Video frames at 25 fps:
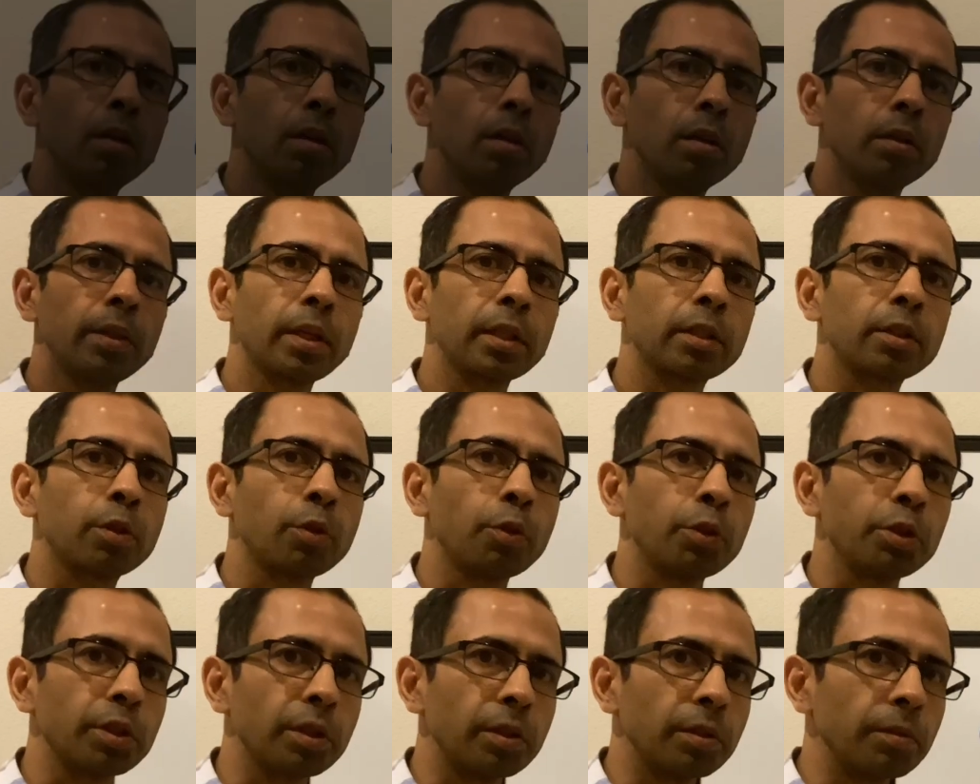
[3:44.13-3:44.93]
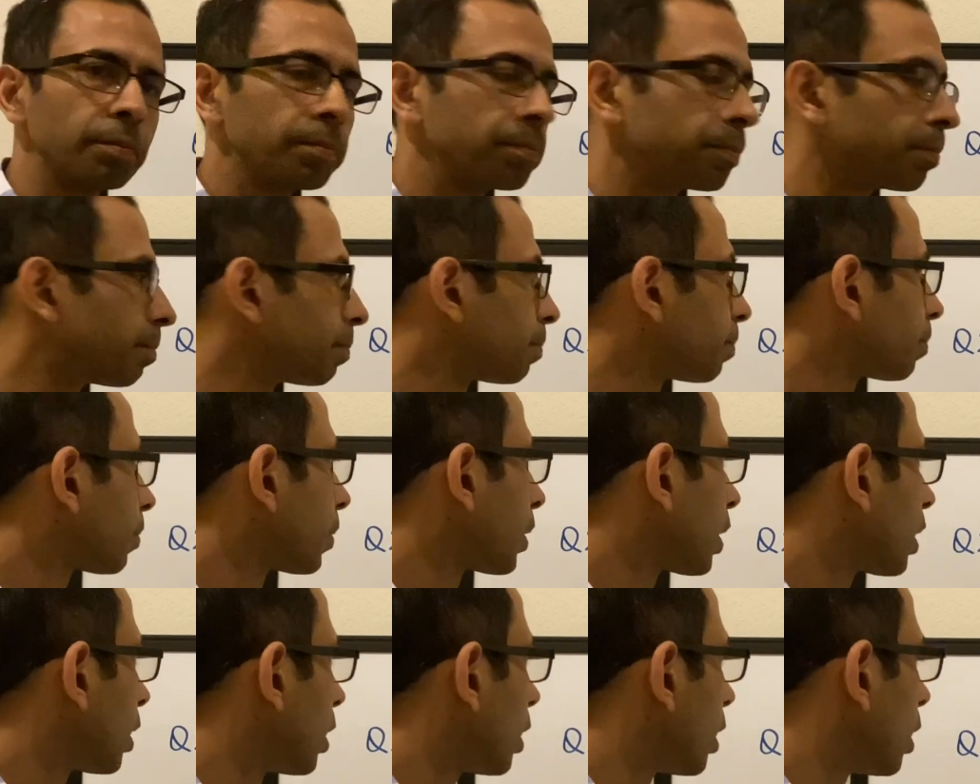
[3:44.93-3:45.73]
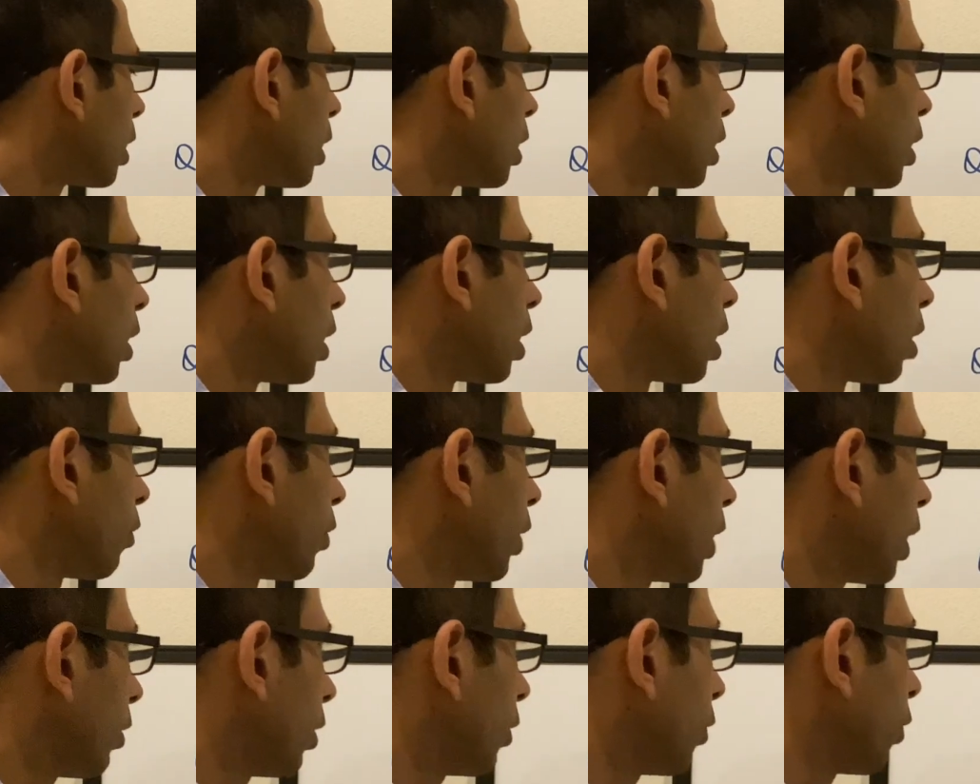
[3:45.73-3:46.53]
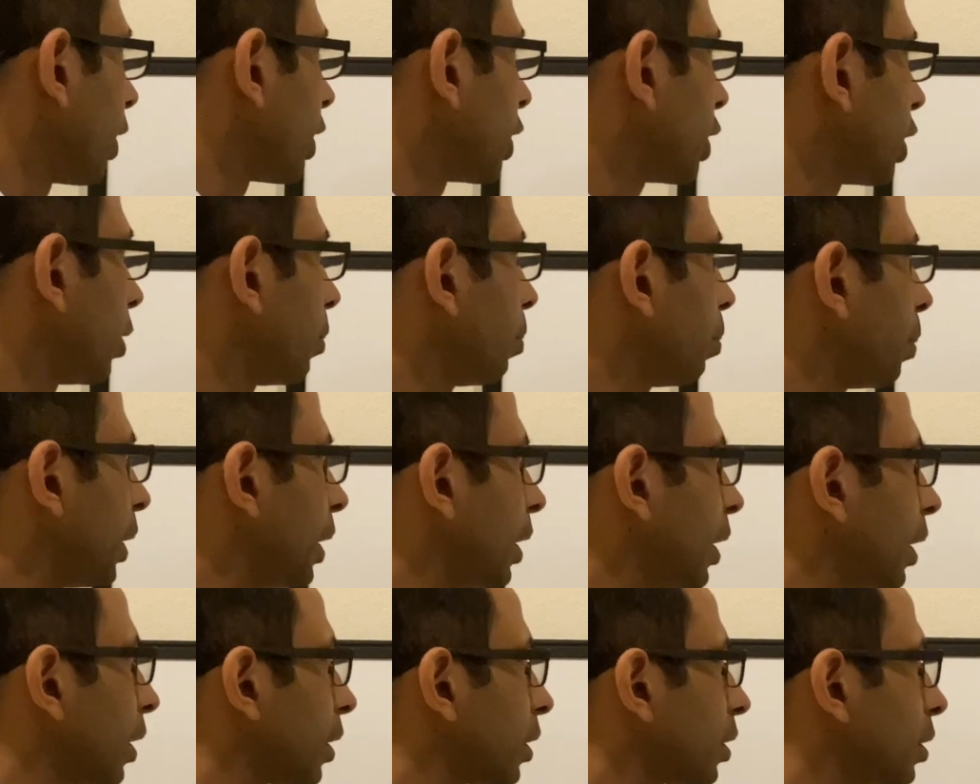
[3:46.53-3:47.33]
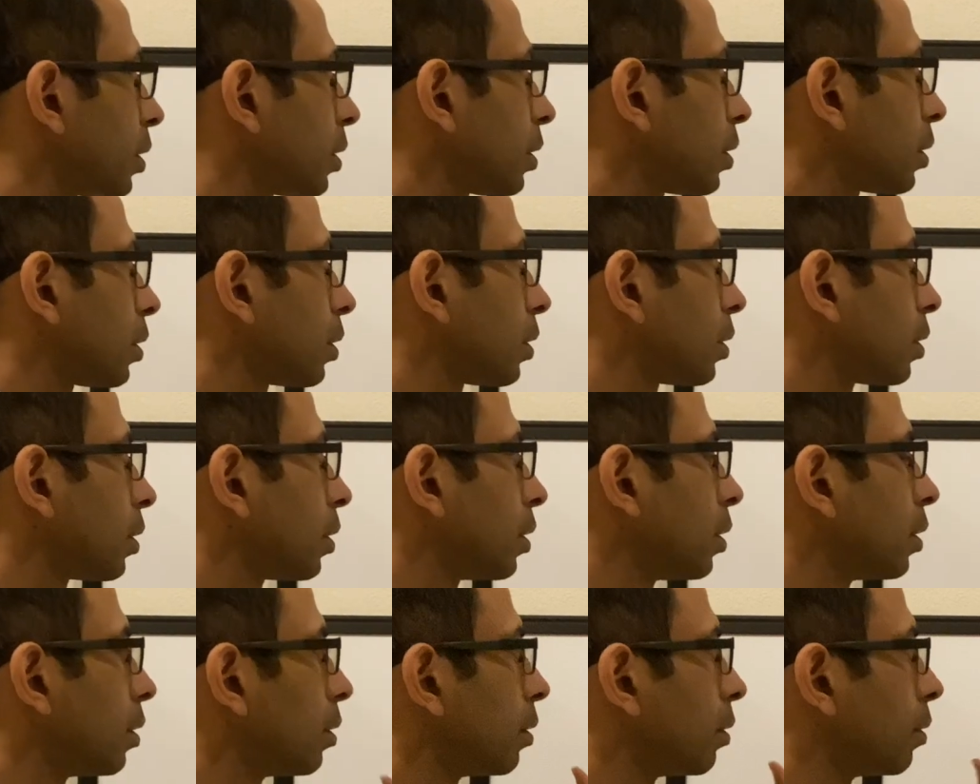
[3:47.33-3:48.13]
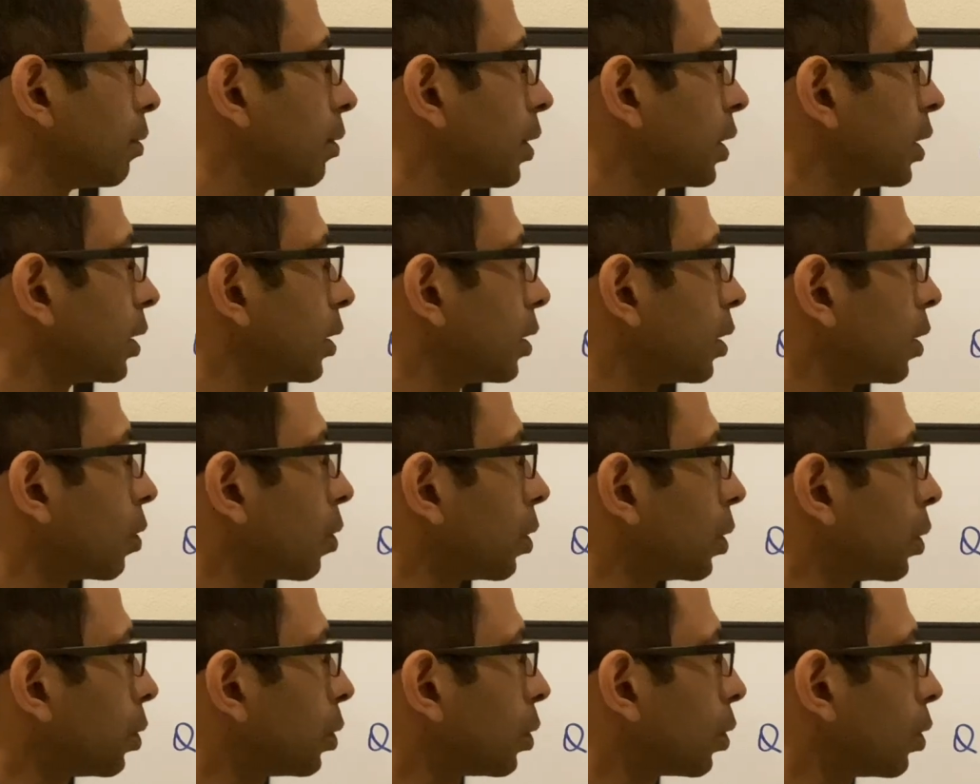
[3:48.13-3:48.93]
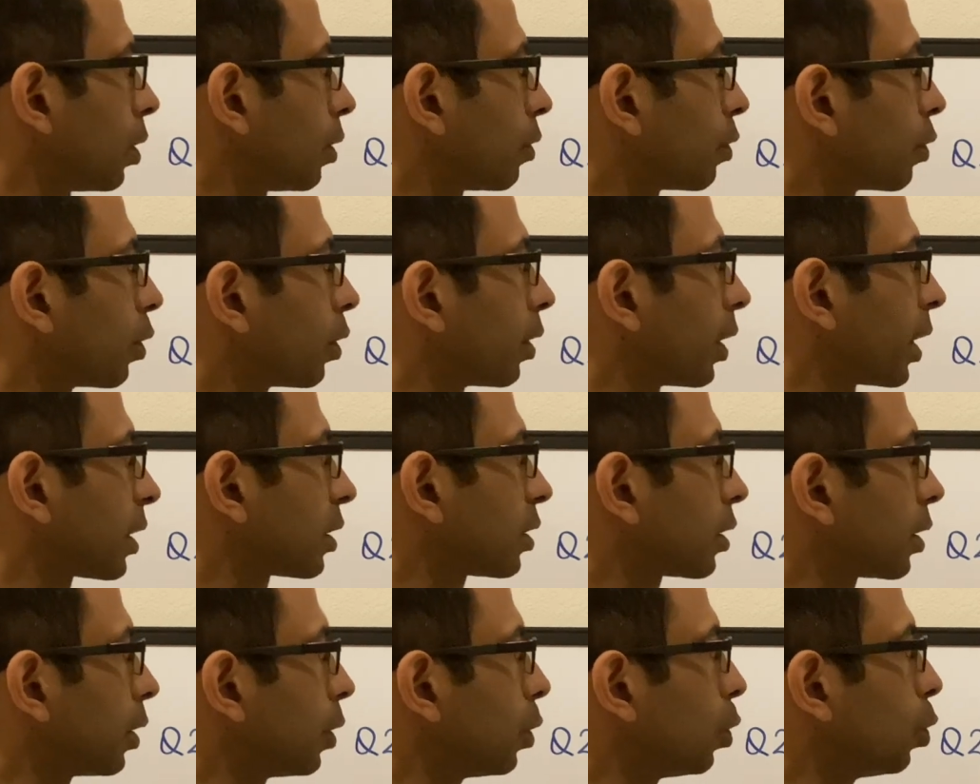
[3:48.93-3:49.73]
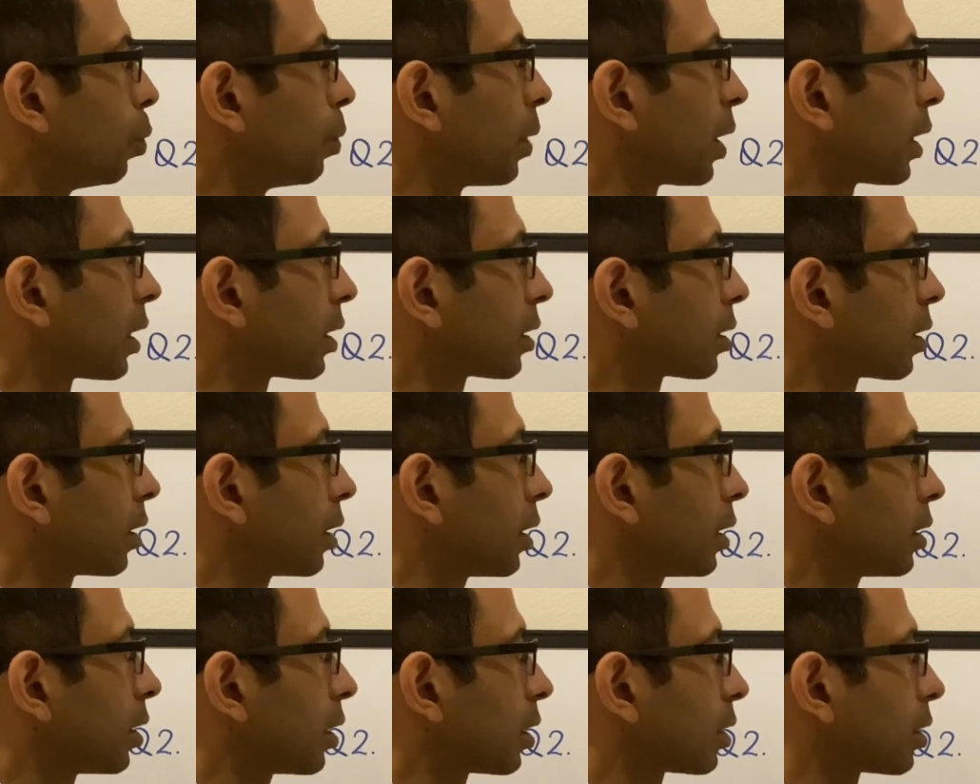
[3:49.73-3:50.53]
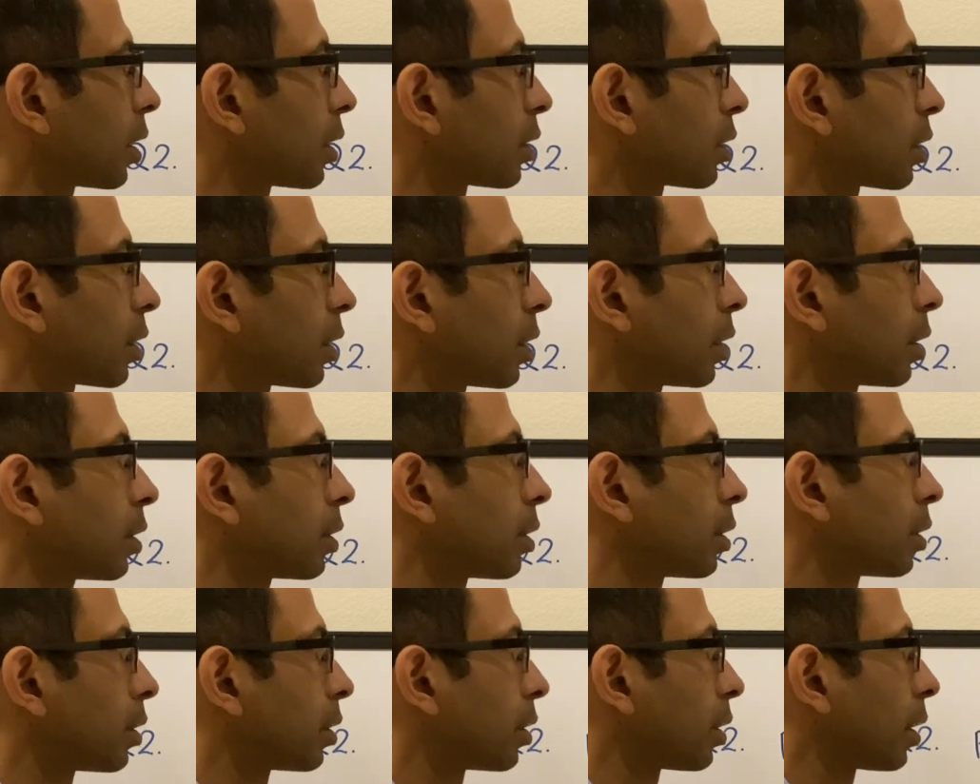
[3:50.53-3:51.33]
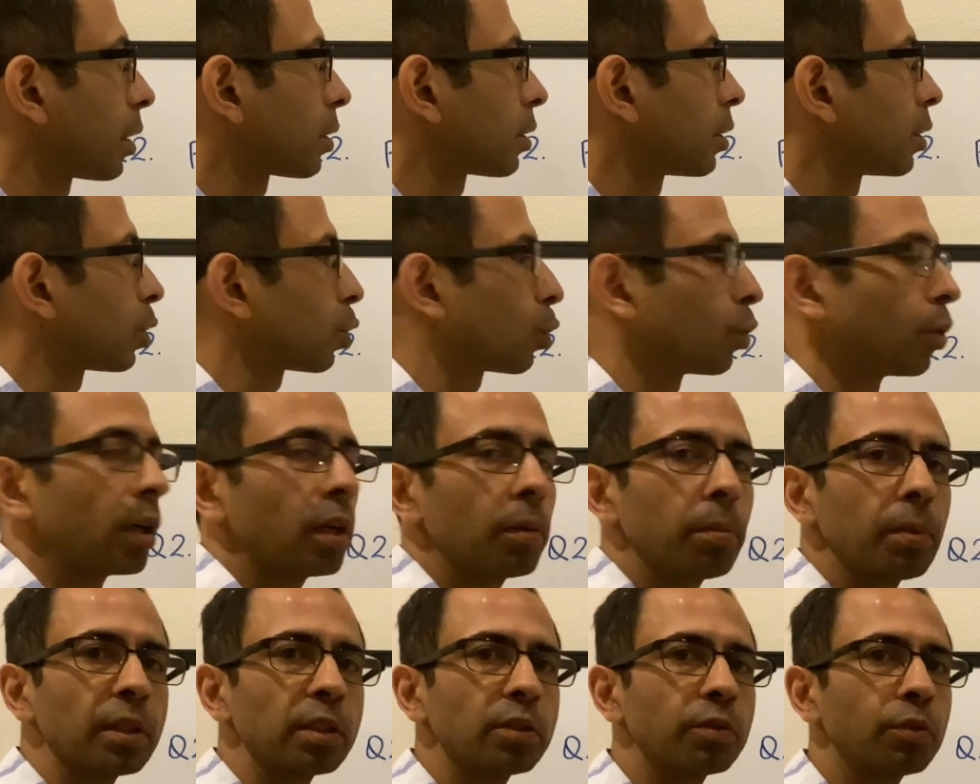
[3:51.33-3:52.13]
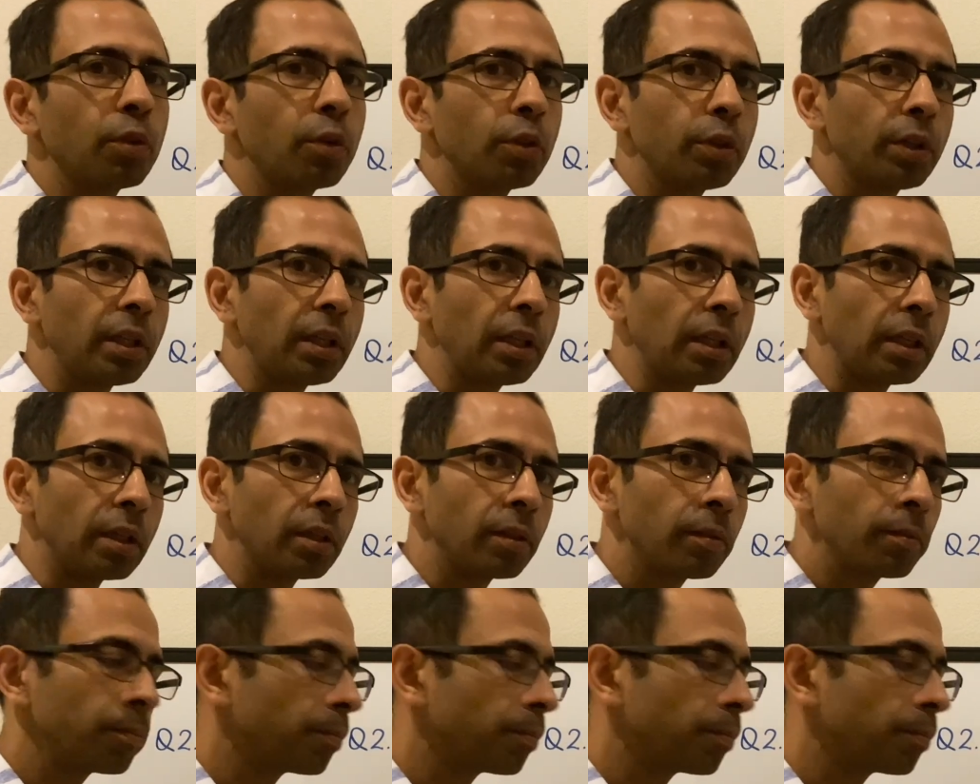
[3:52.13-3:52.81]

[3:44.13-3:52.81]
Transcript: Next question. We have a function px which is equal to 24x cubed minus 36x squared plus 14,